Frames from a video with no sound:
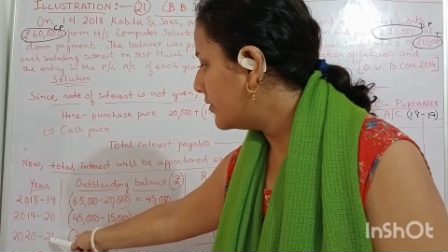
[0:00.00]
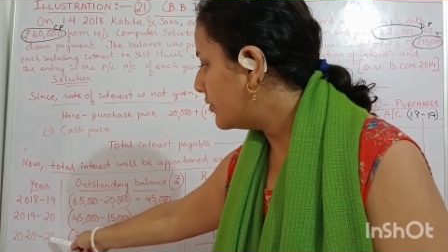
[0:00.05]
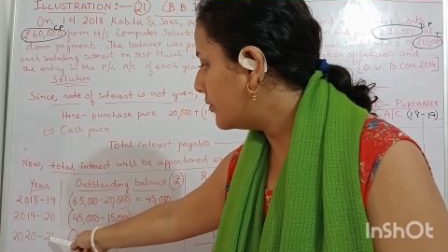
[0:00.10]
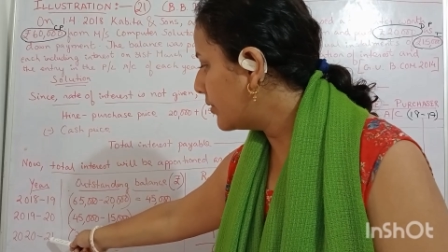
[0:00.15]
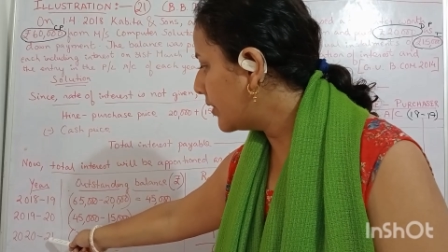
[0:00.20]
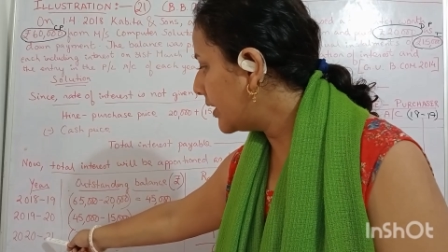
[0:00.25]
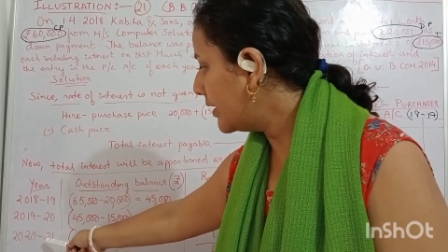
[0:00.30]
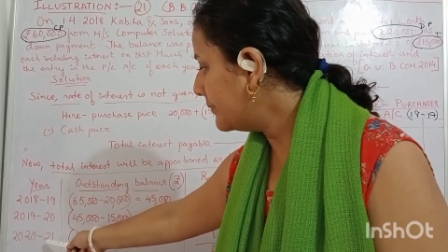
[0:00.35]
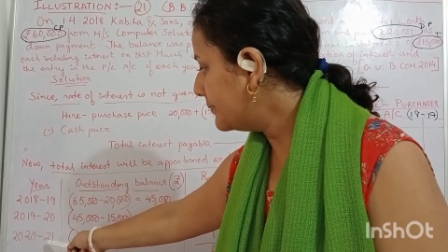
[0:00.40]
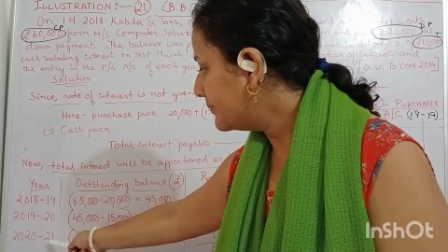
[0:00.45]

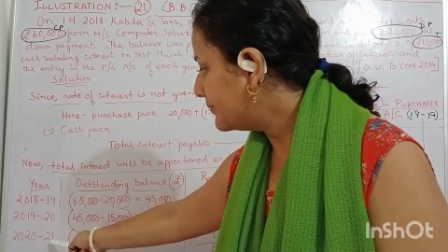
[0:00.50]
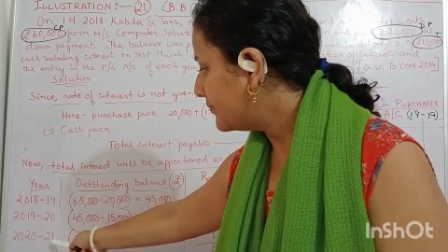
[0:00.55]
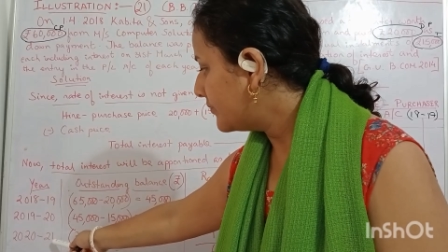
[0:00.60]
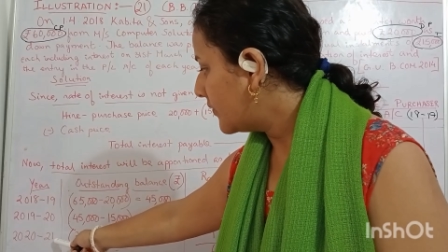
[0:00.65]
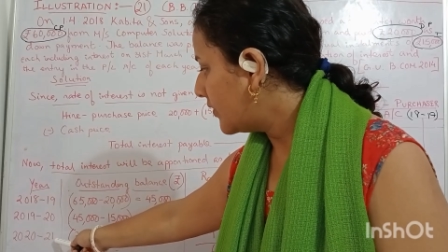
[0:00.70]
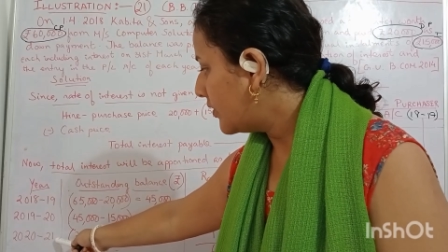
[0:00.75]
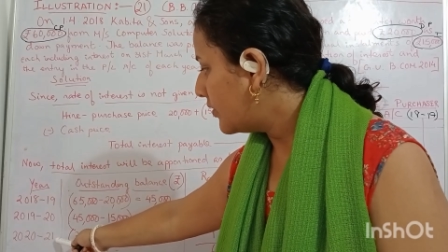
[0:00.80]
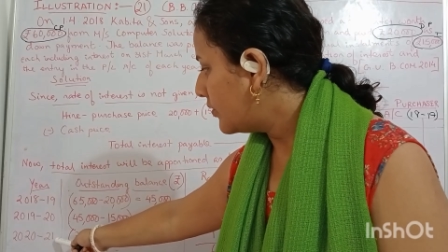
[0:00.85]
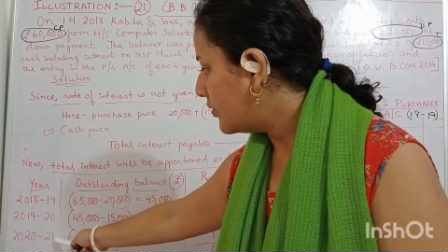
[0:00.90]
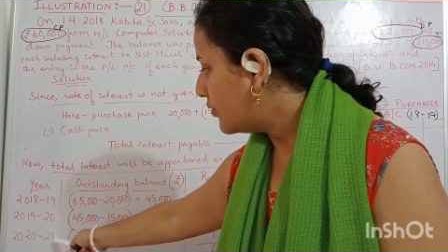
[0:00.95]
okay,
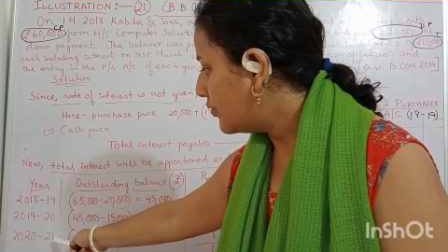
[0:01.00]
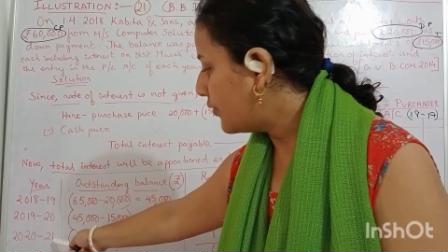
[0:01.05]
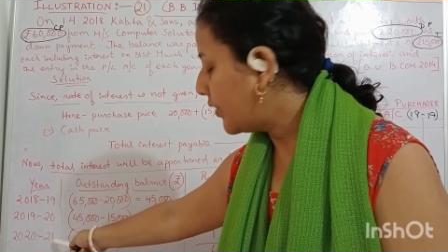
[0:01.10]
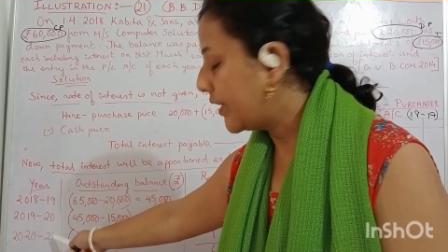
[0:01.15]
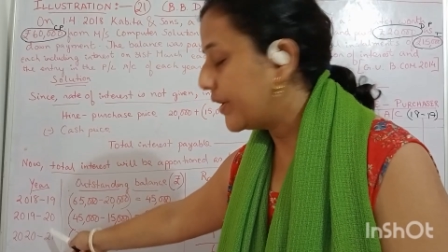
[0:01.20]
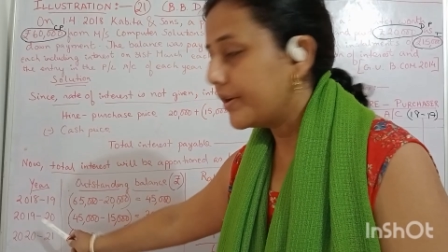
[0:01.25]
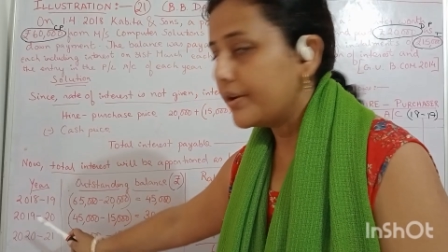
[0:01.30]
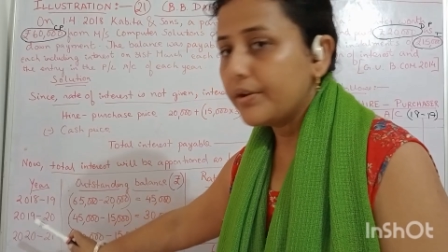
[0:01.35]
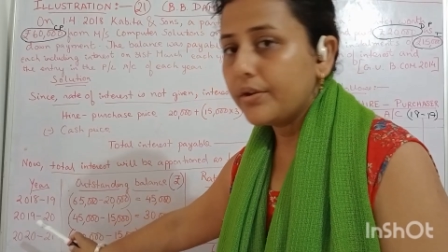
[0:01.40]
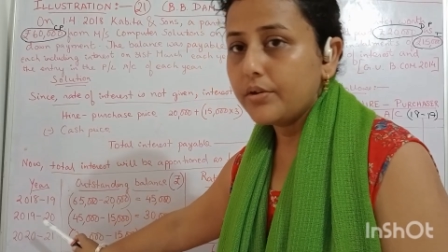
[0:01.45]

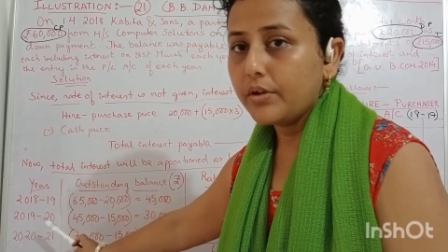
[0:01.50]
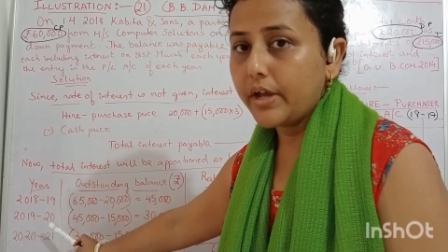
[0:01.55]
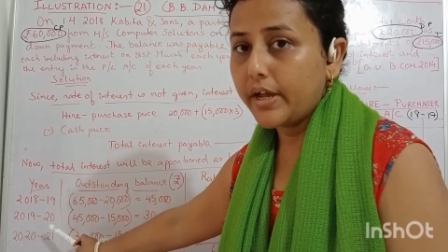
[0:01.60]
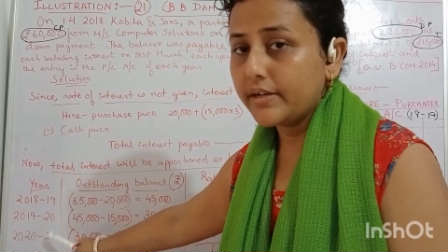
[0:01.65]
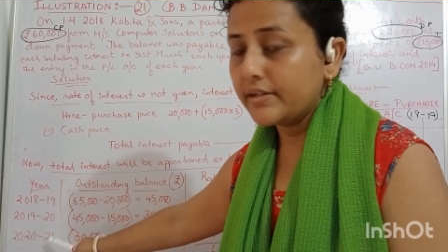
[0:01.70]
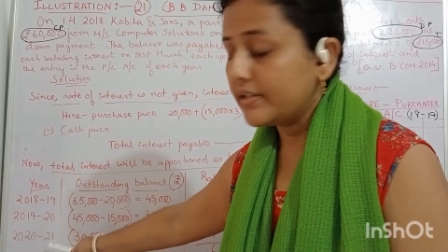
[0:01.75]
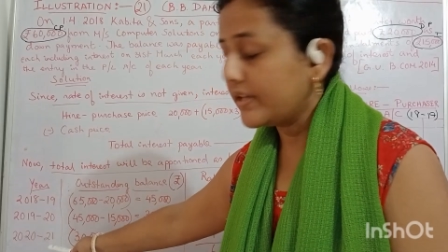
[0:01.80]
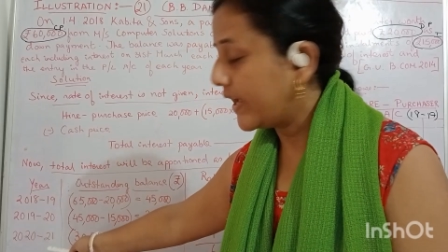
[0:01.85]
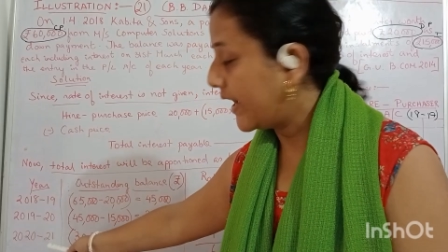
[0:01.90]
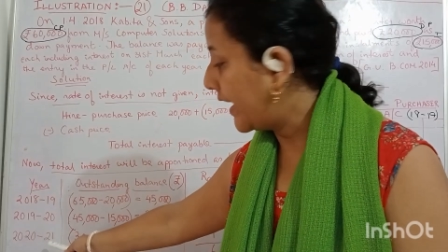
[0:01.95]
20,
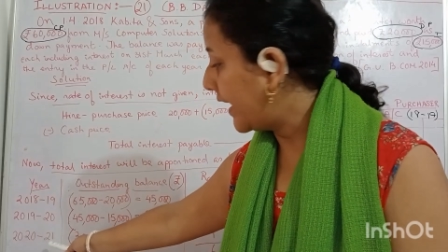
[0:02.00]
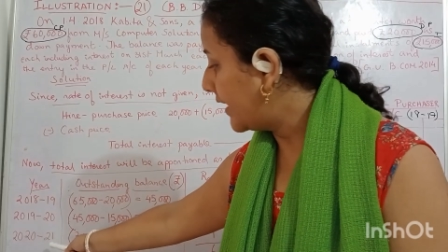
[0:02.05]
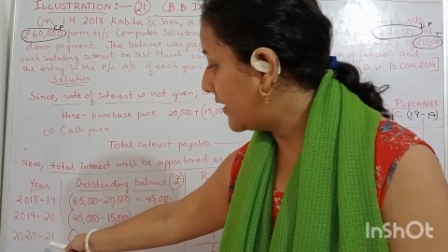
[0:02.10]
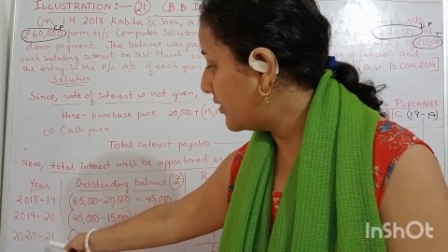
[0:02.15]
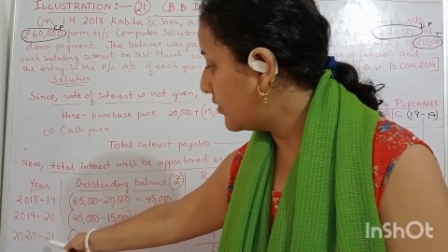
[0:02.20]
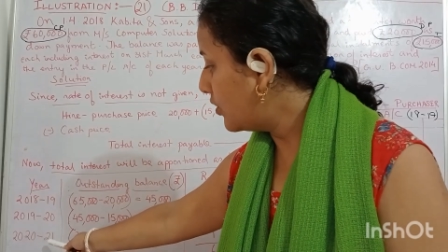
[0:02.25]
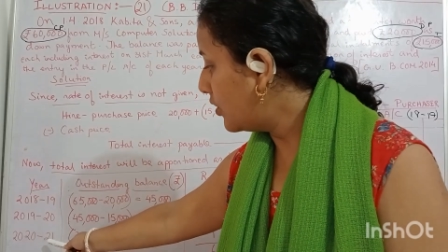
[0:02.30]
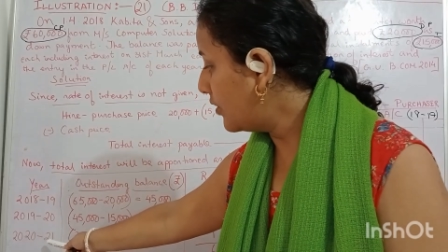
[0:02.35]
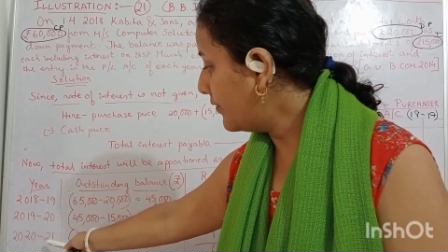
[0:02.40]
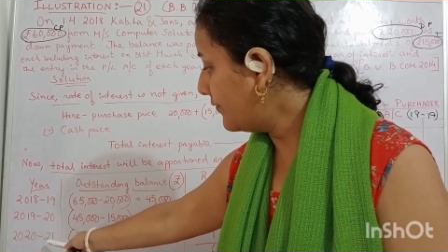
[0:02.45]
at the
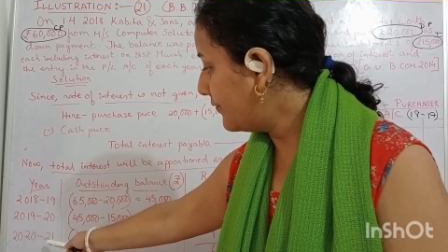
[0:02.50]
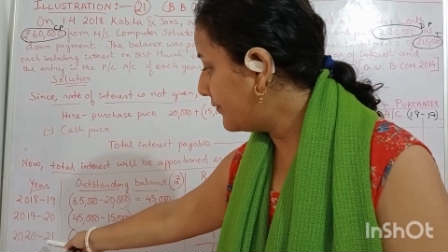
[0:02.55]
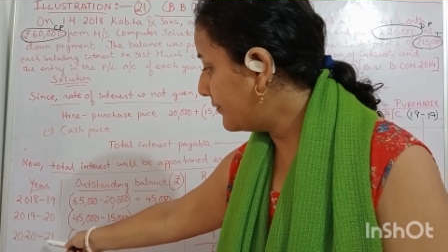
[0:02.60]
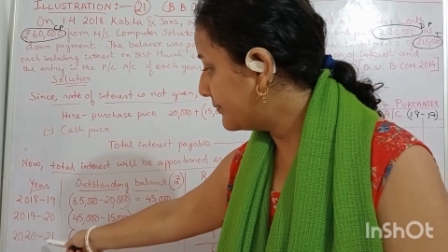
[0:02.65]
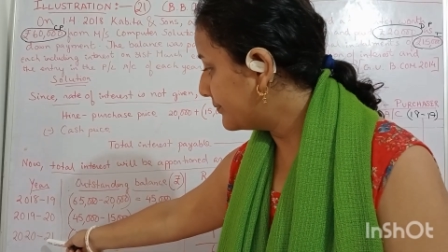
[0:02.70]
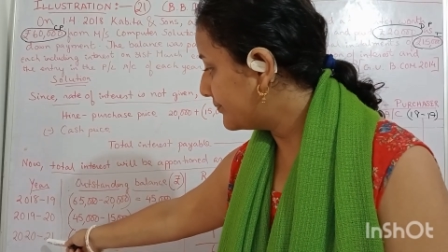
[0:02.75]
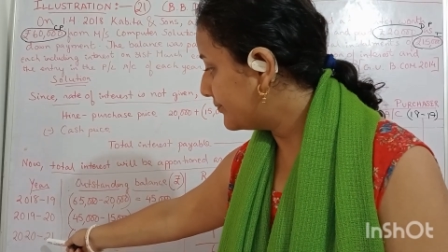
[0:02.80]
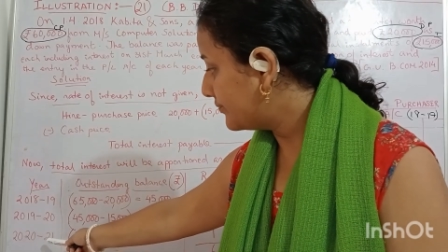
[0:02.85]
end of,